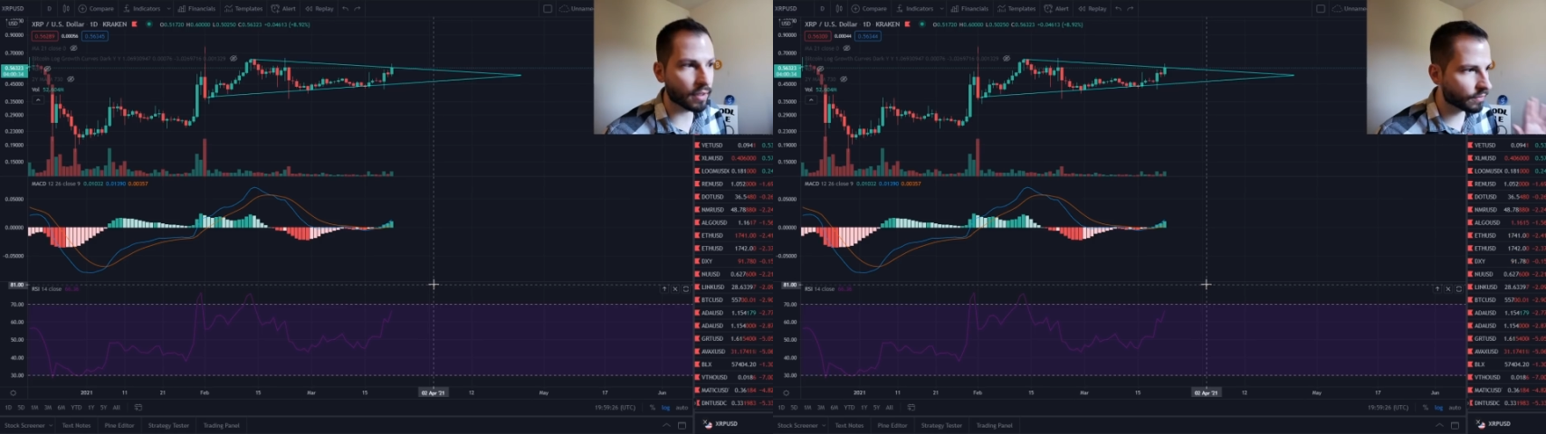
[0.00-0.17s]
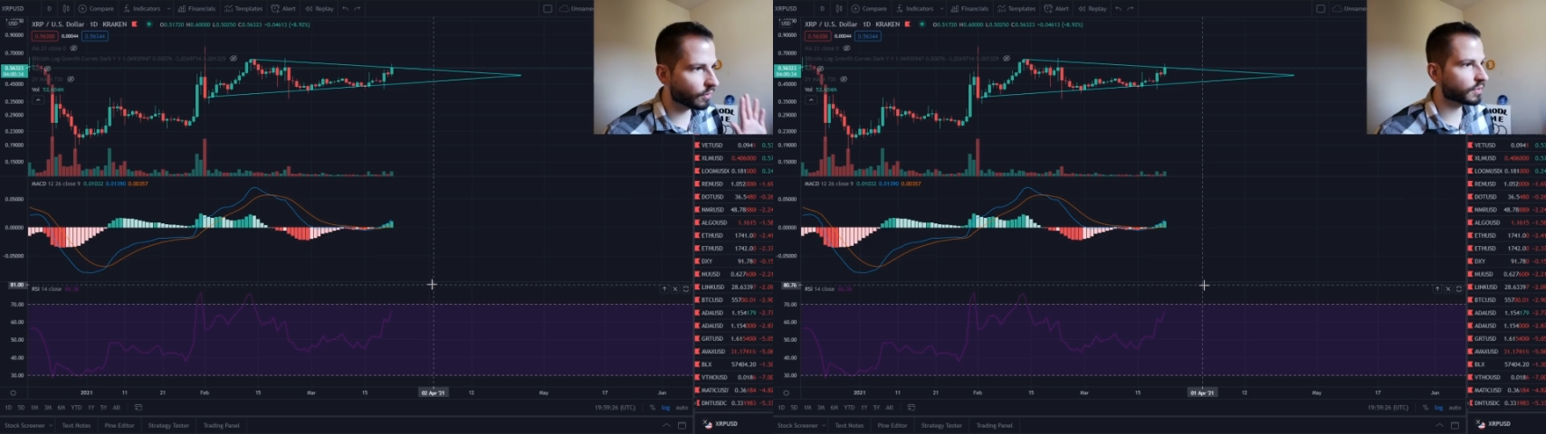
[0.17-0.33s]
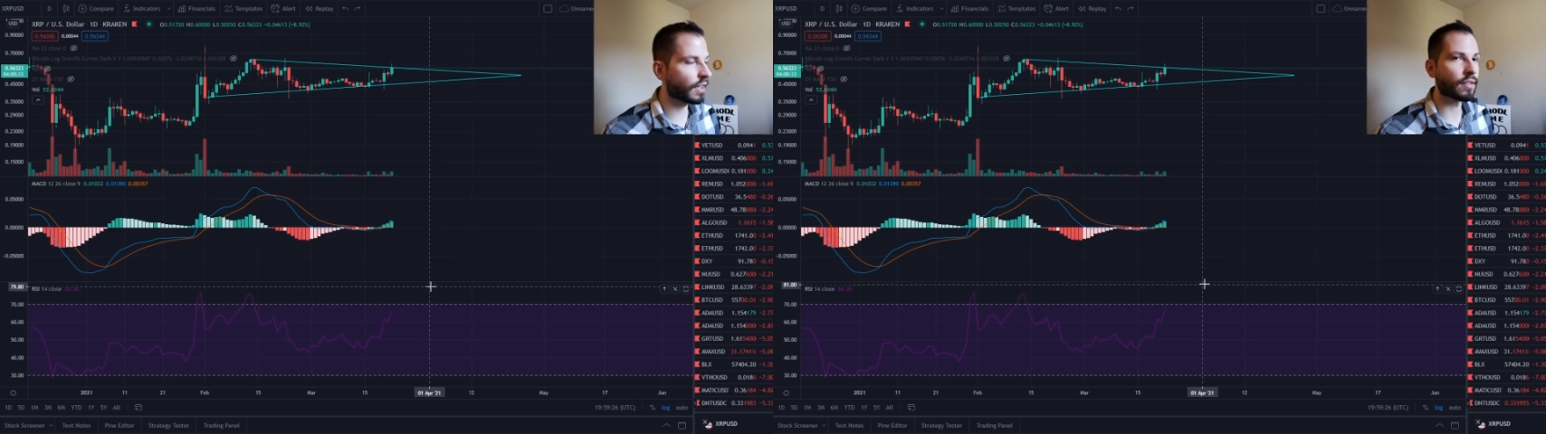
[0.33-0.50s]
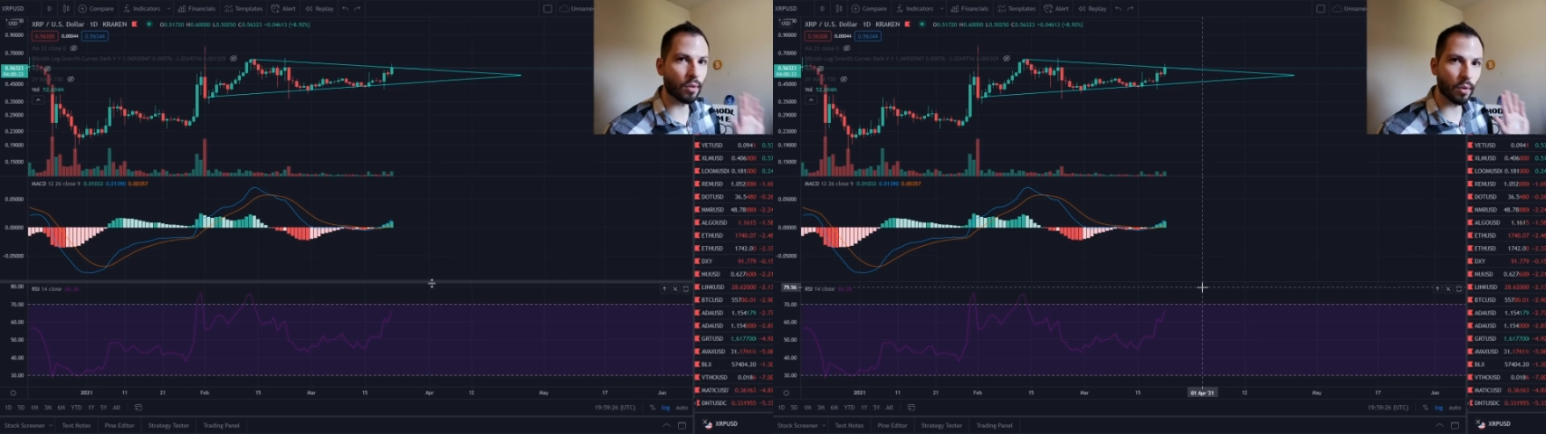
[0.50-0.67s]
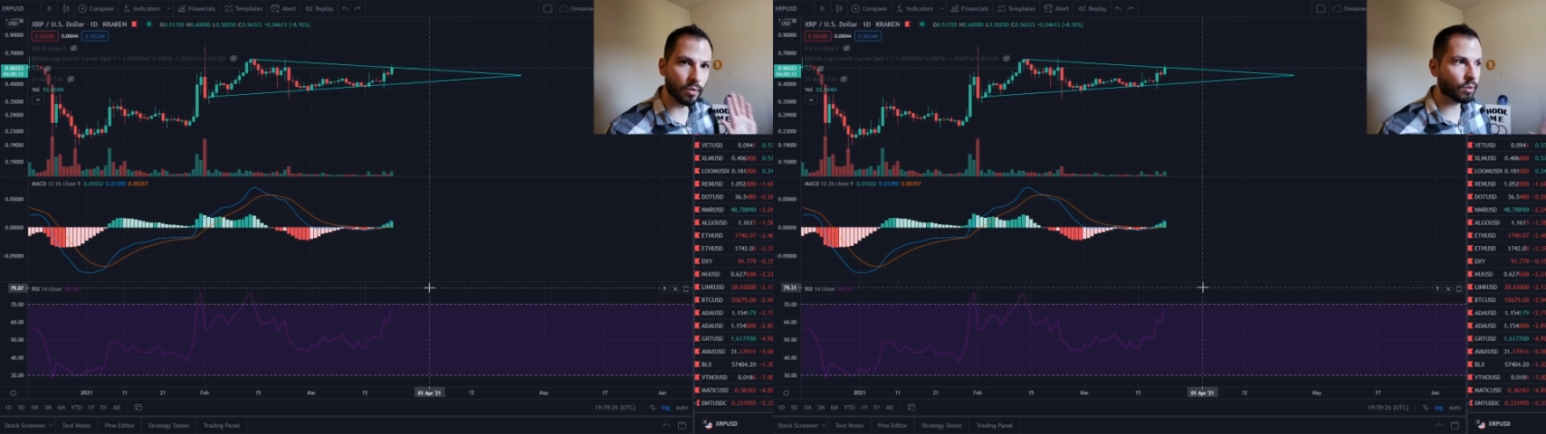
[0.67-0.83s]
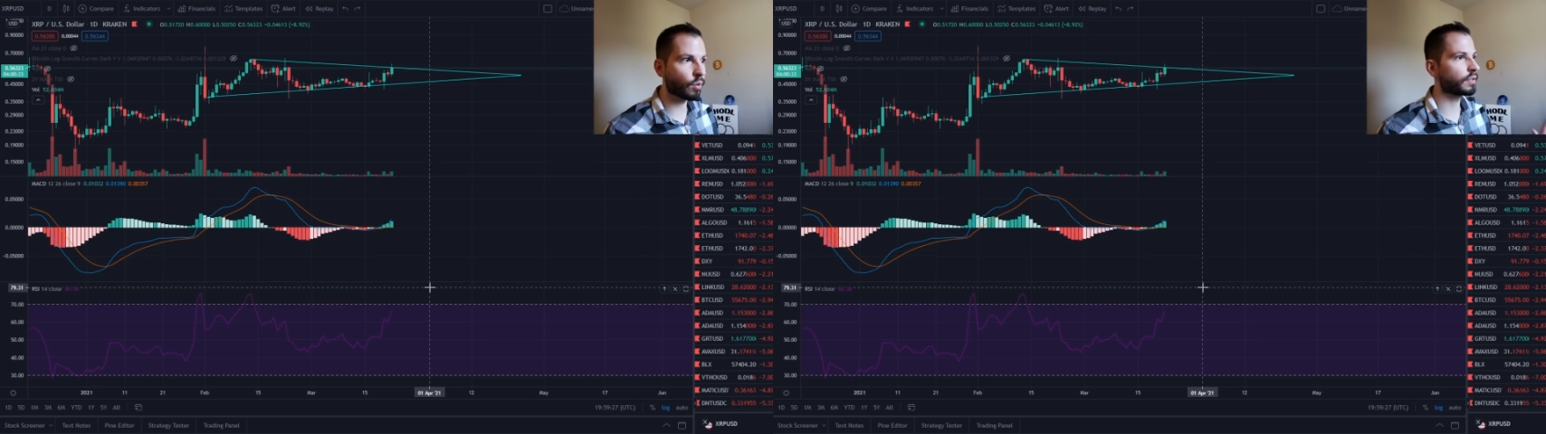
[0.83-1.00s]
first, guys.
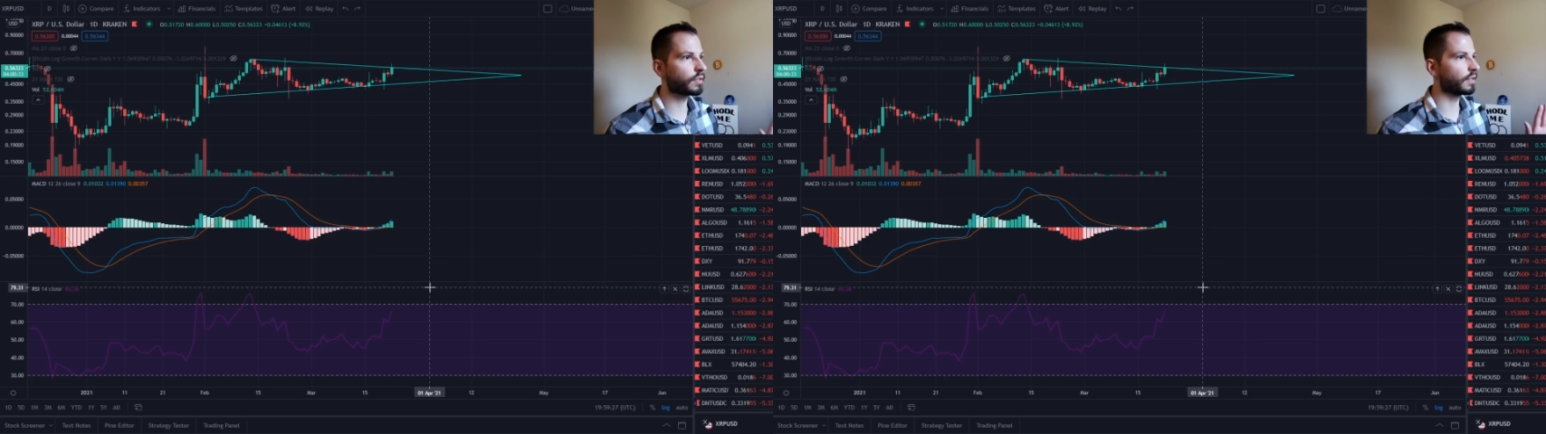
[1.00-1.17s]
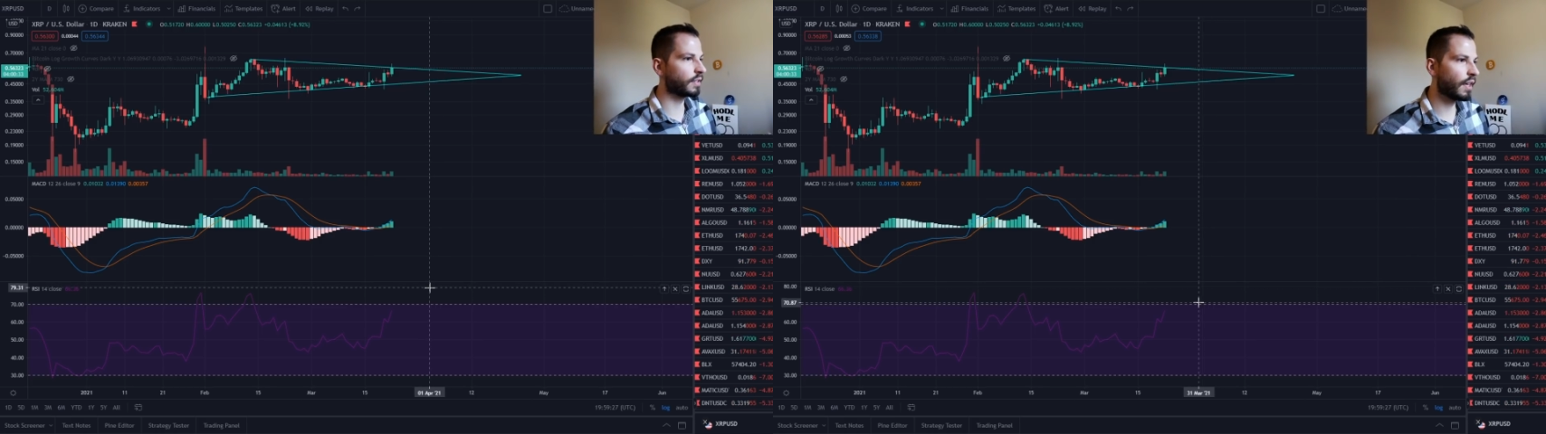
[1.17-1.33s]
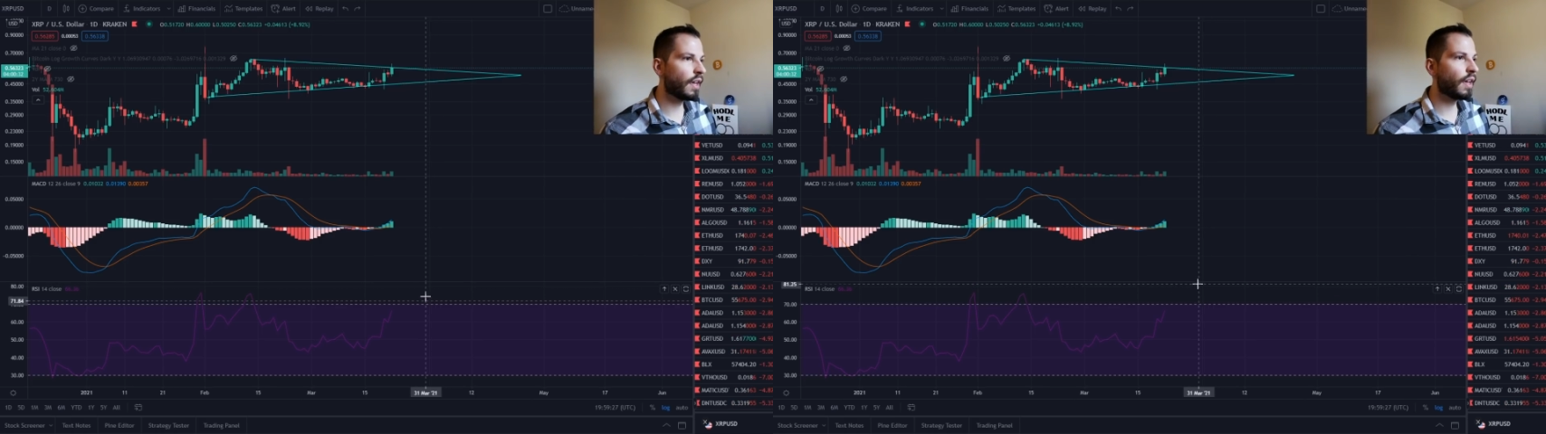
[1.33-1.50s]
Hold your horses.